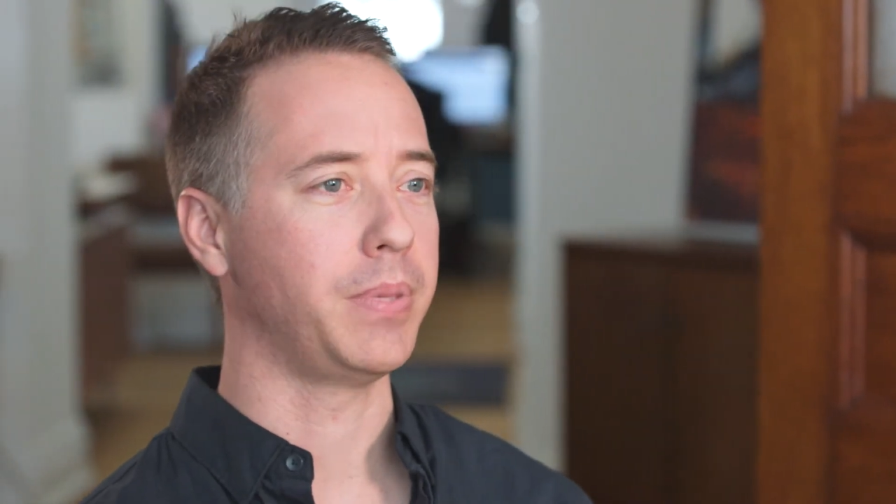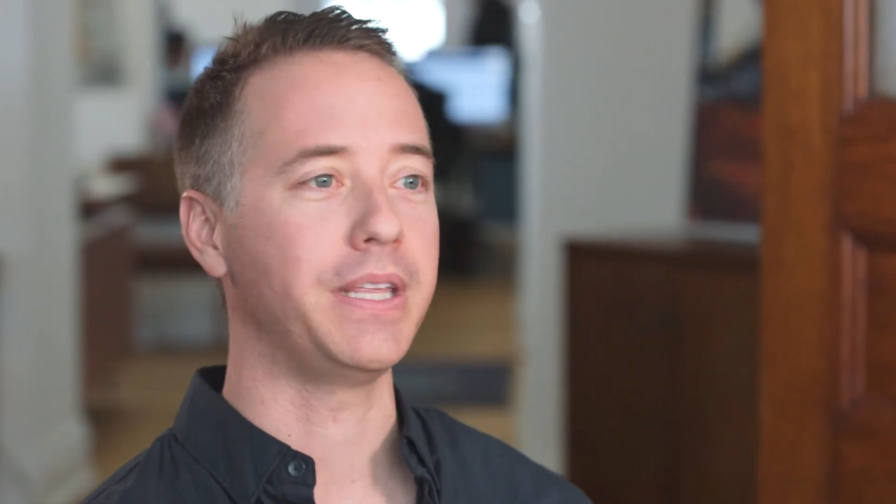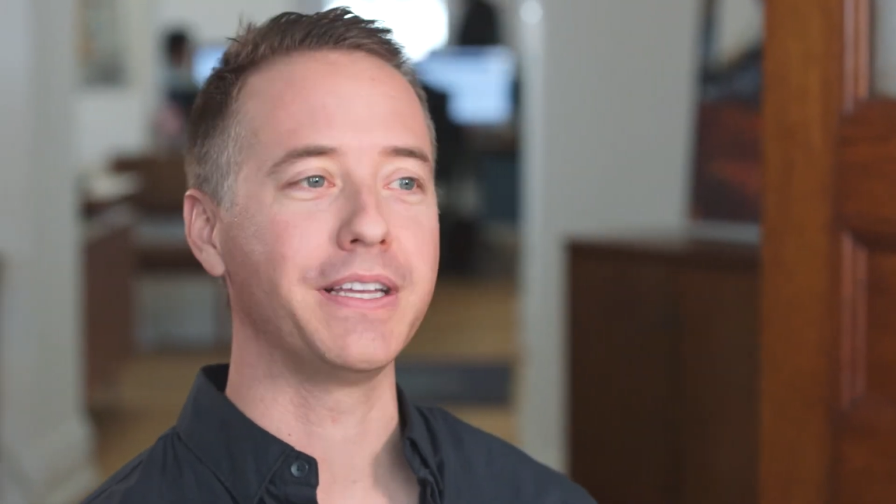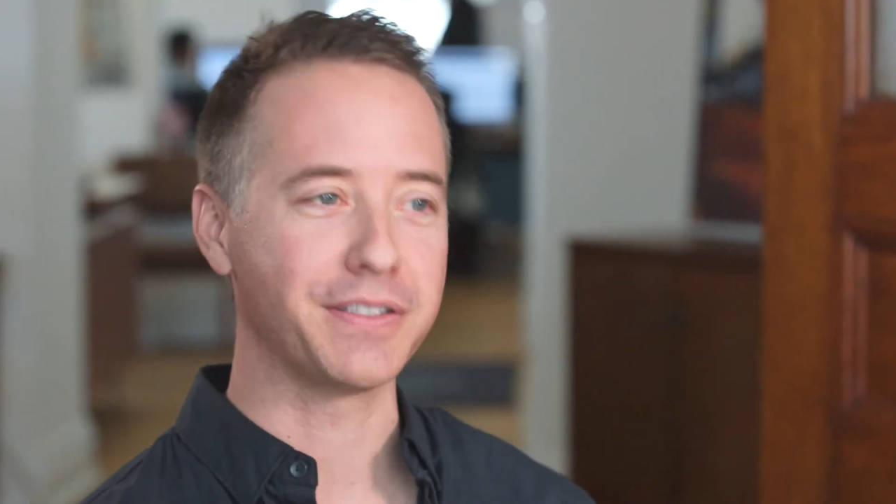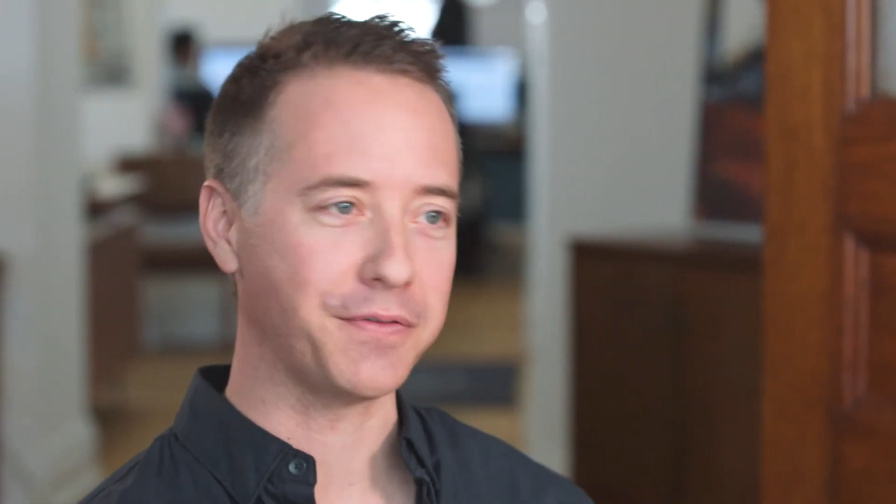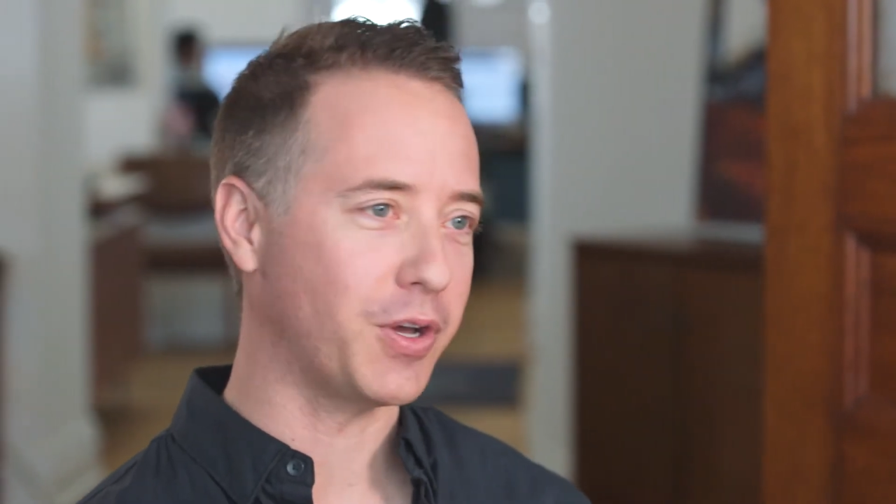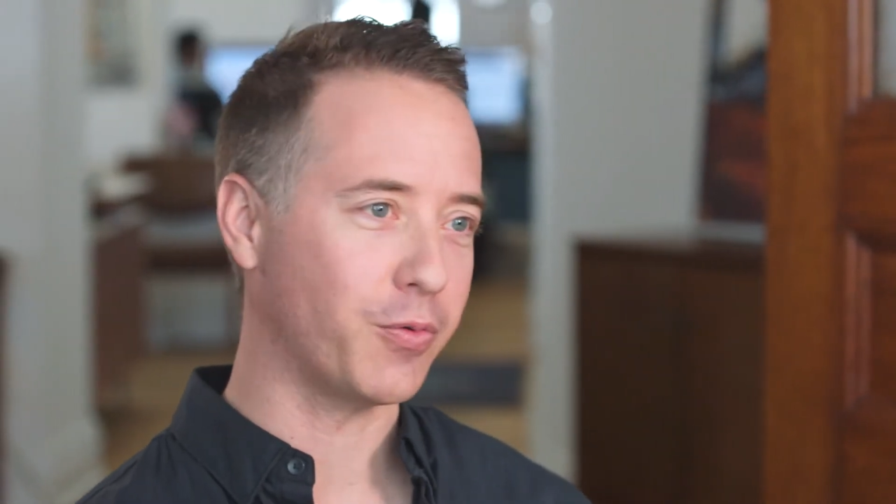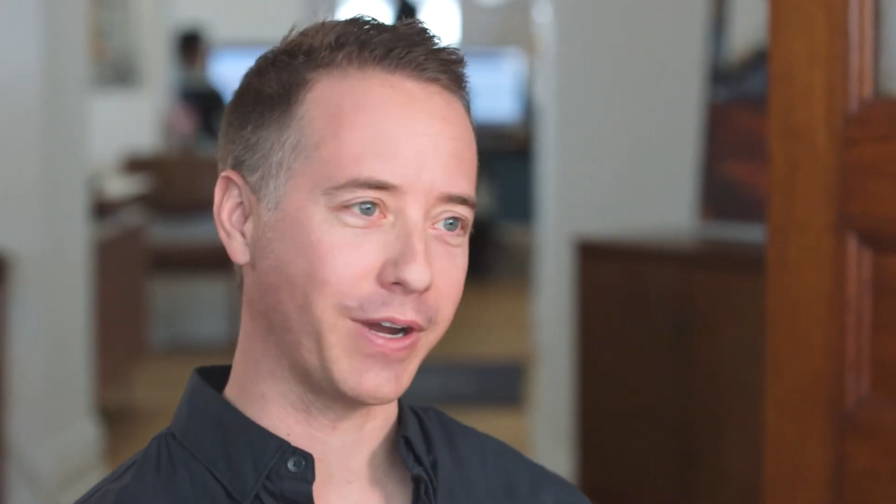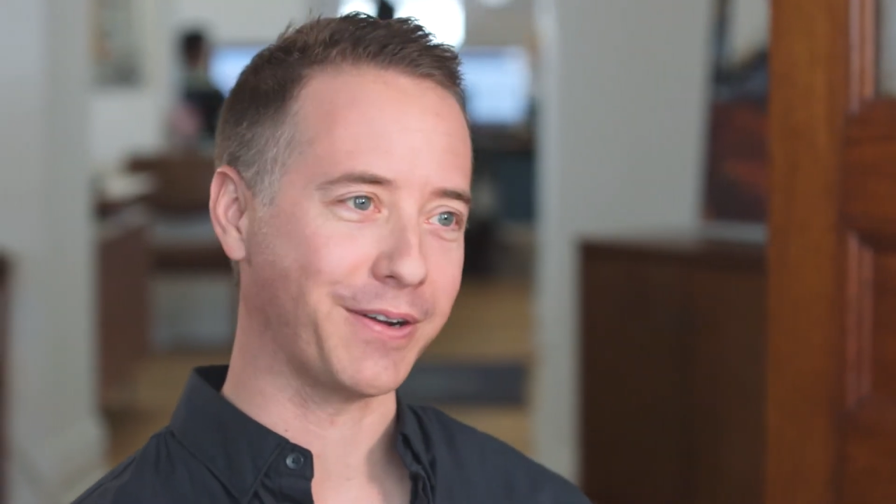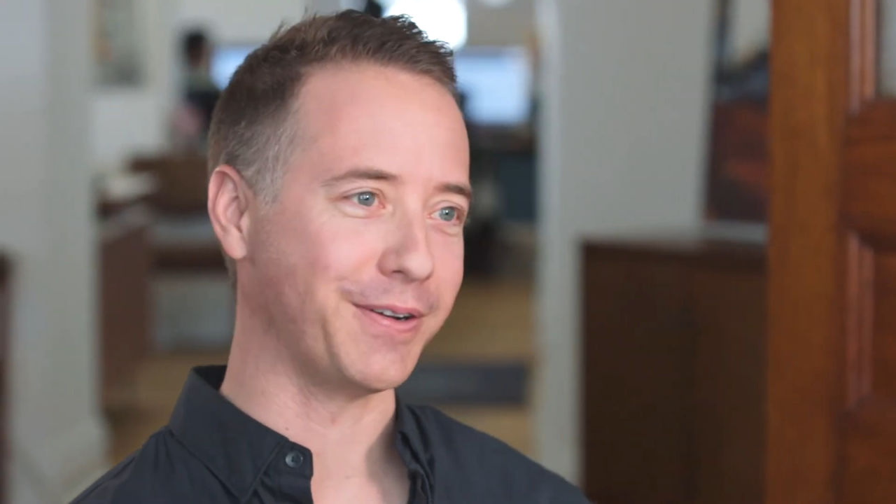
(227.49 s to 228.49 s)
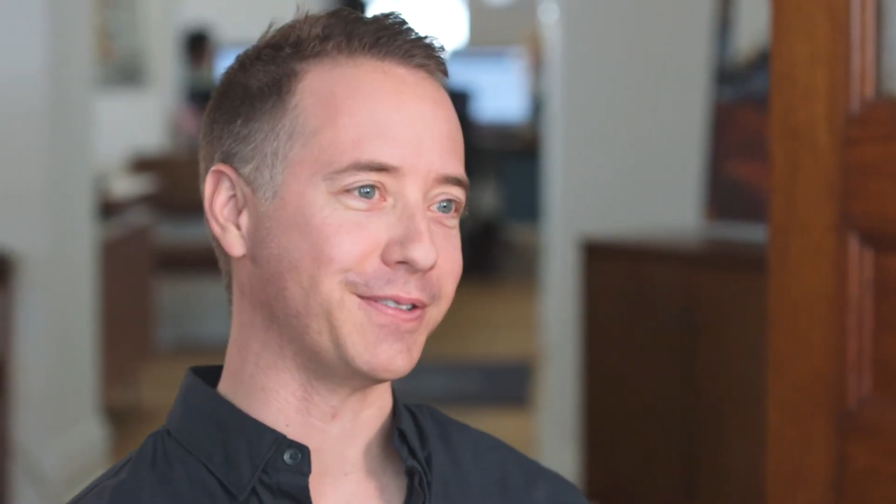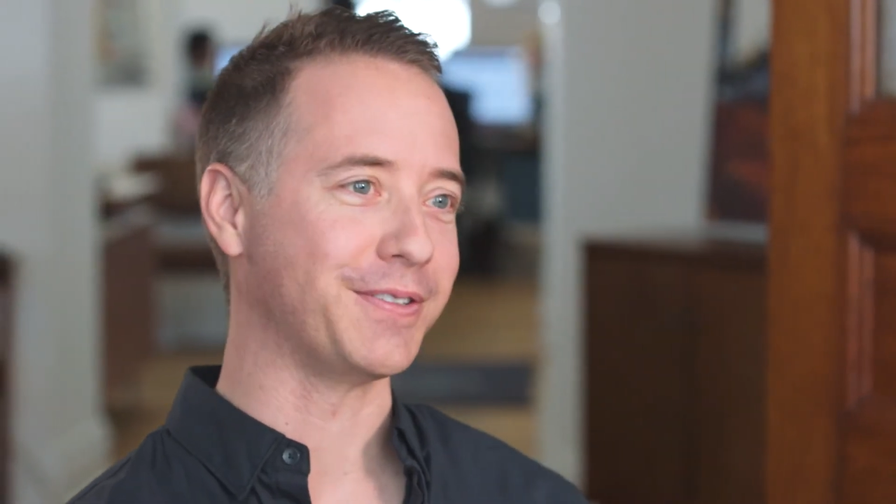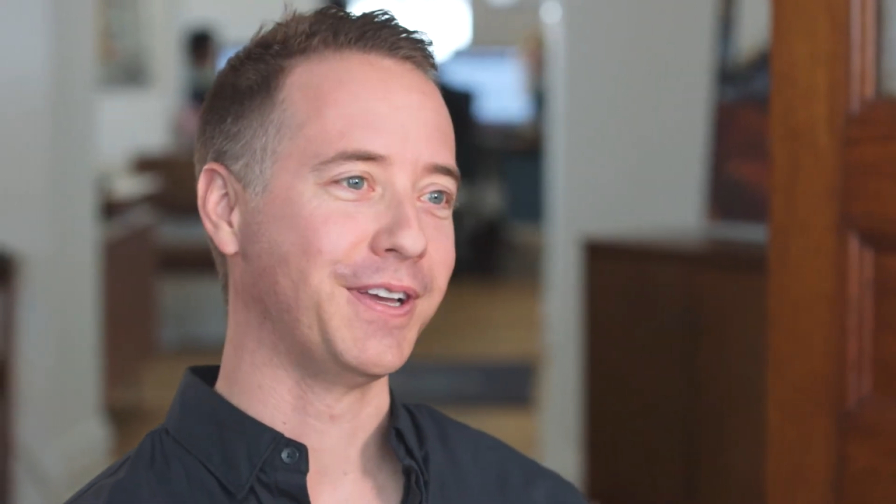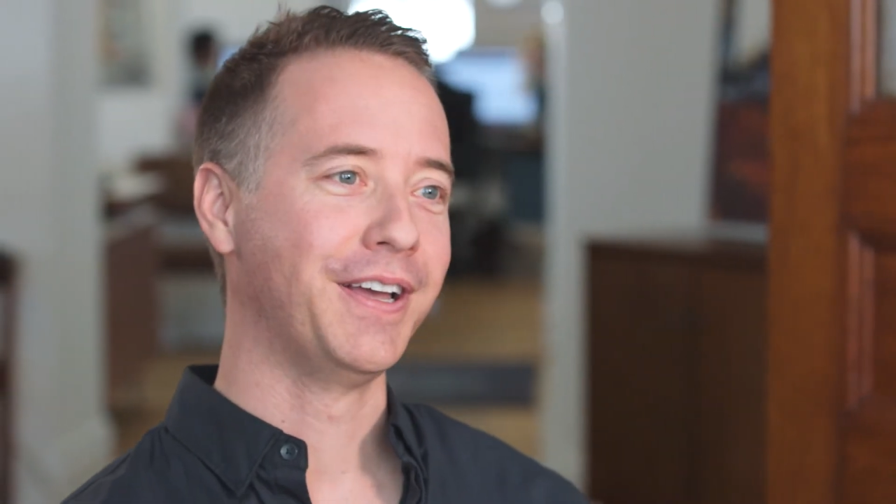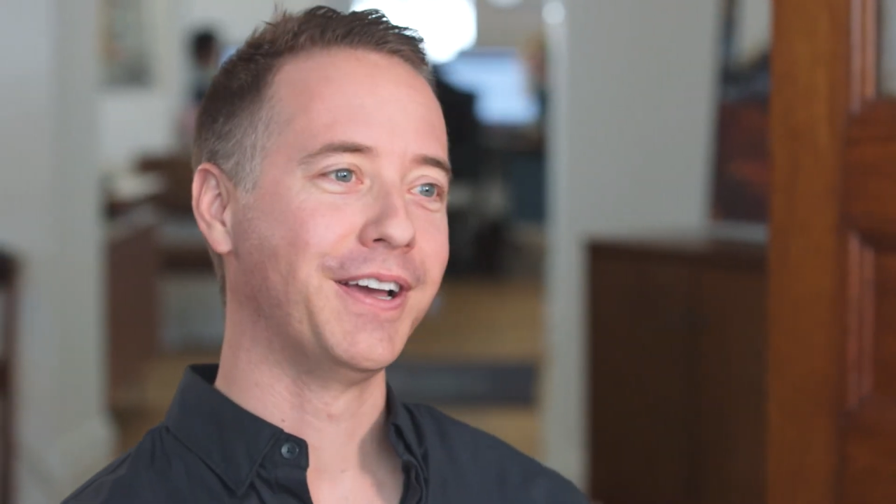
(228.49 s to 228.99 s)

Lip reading: billions of flow records